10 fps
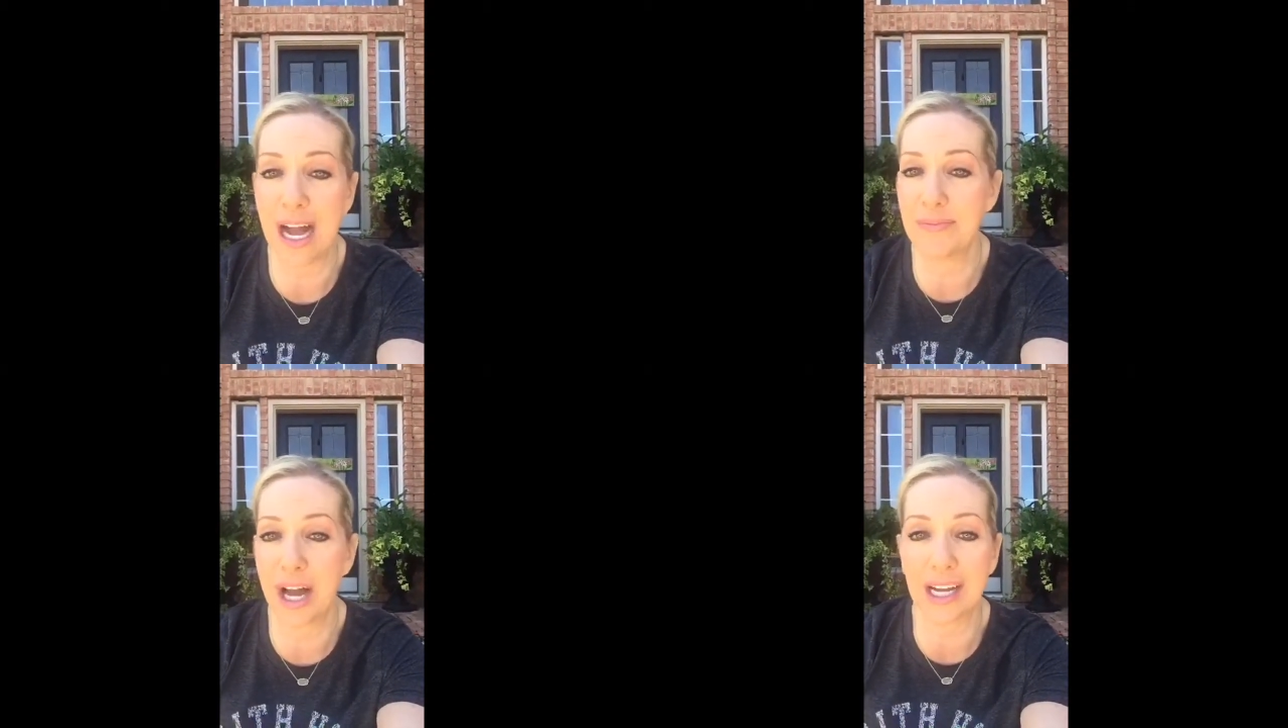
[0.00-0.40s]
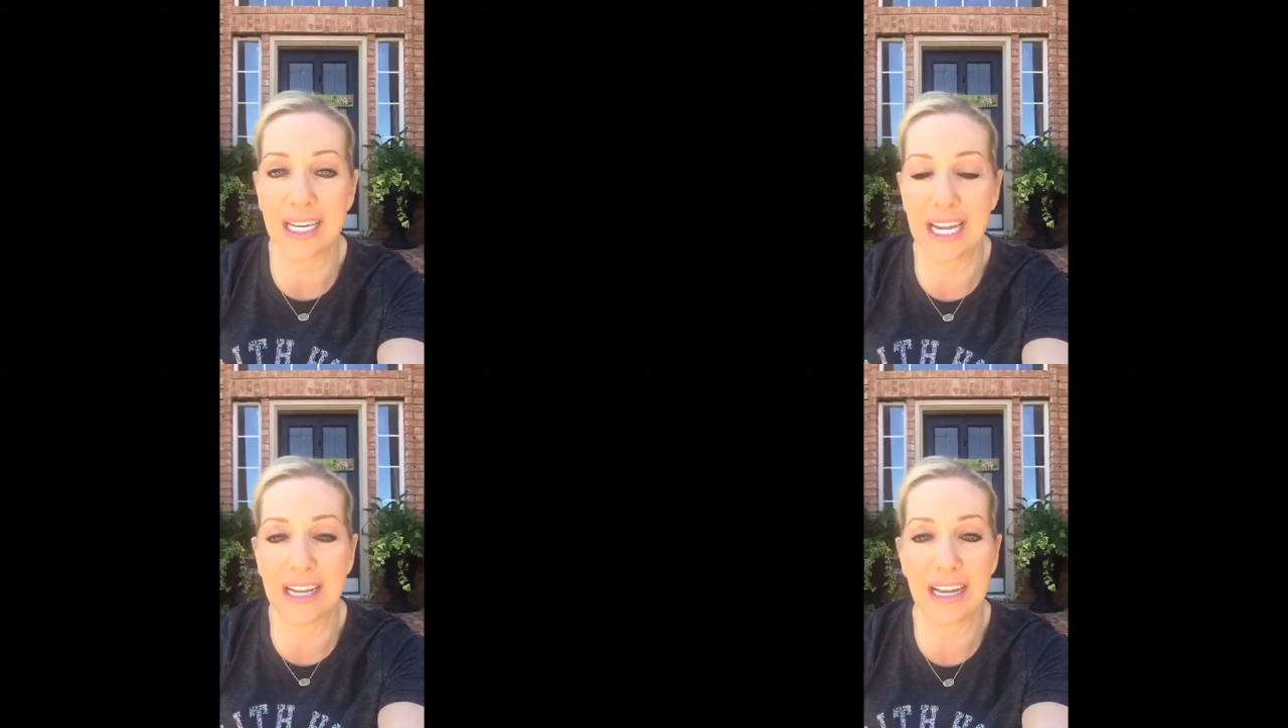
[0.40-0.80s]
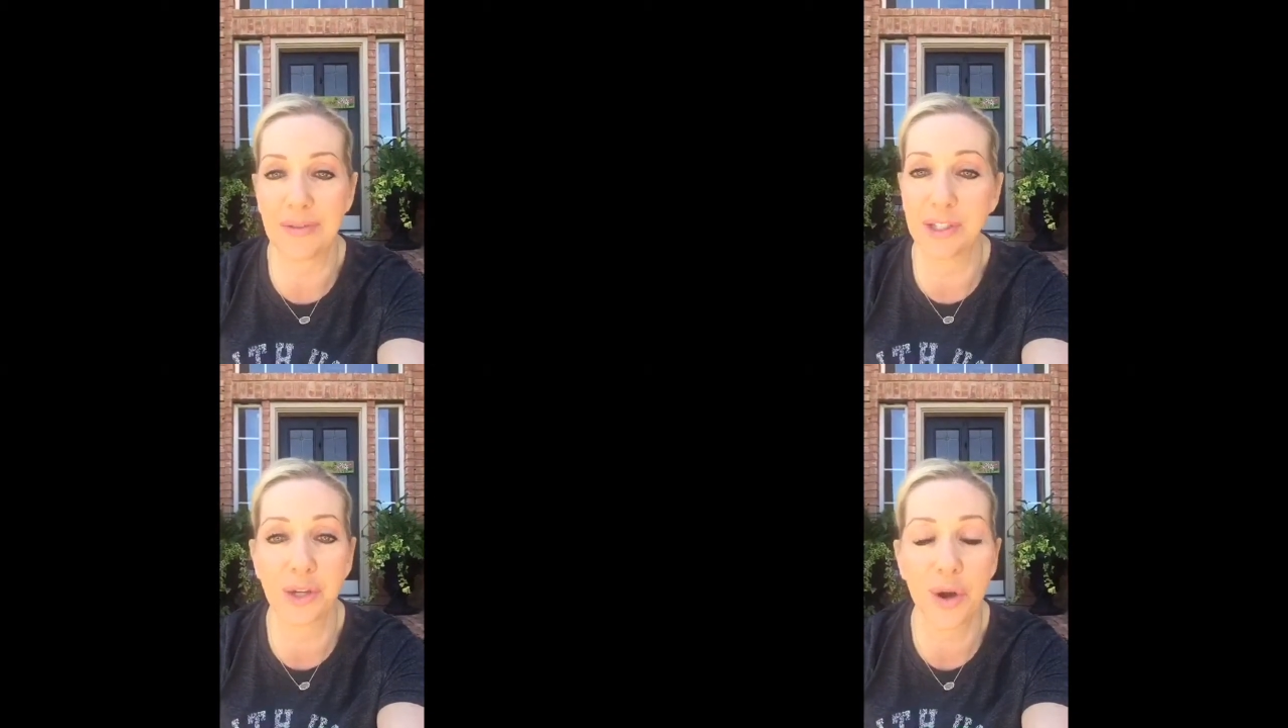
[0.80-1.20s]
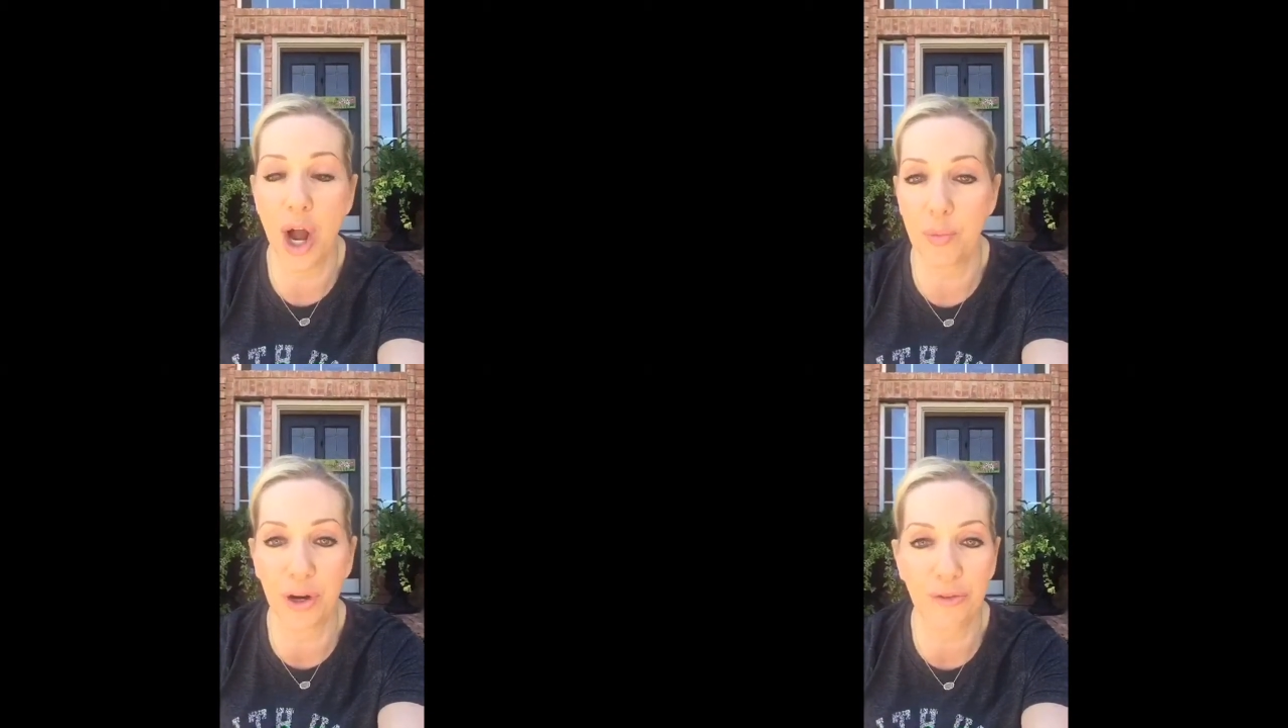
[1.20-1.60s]
I'm not going to do your
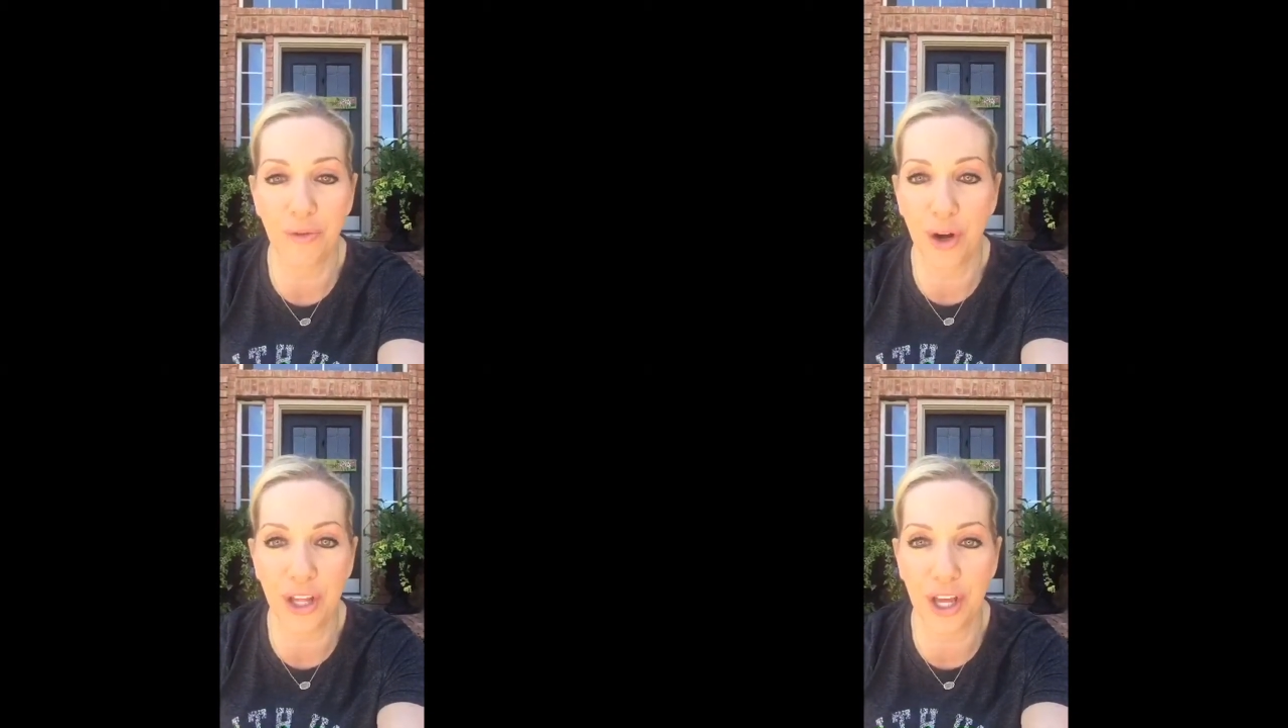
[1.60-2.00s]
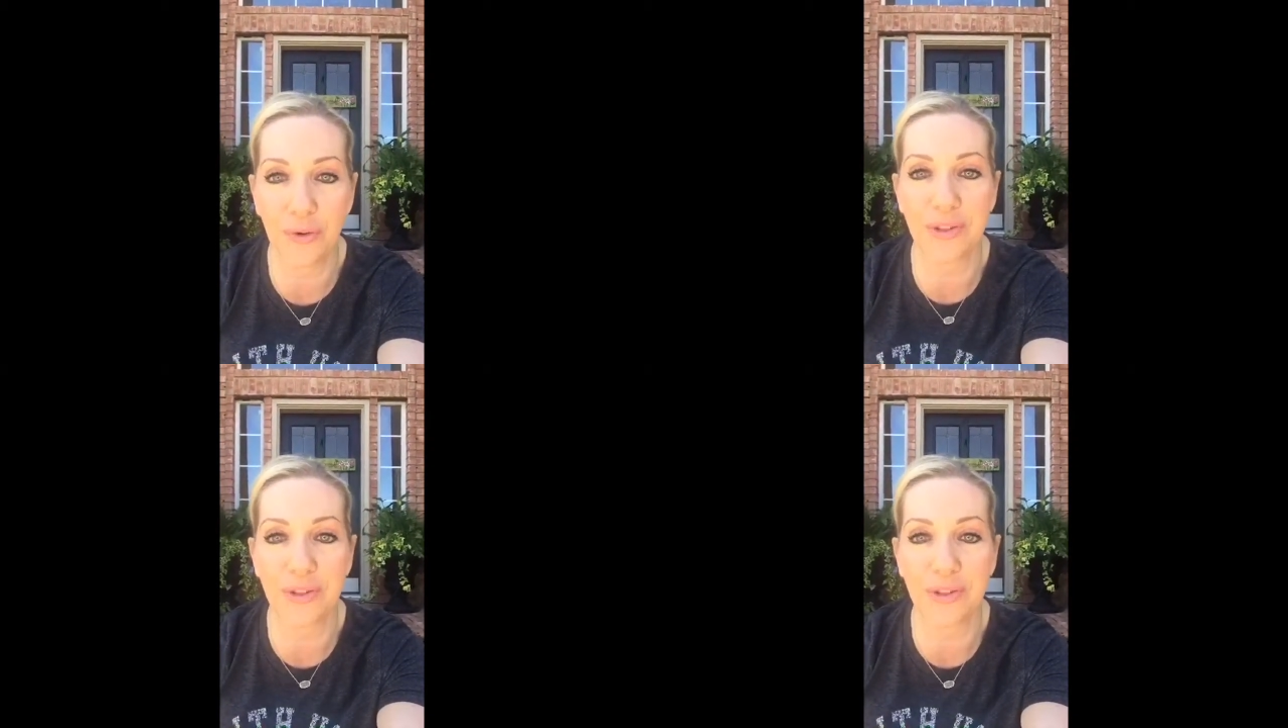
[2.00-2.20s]
homework for you.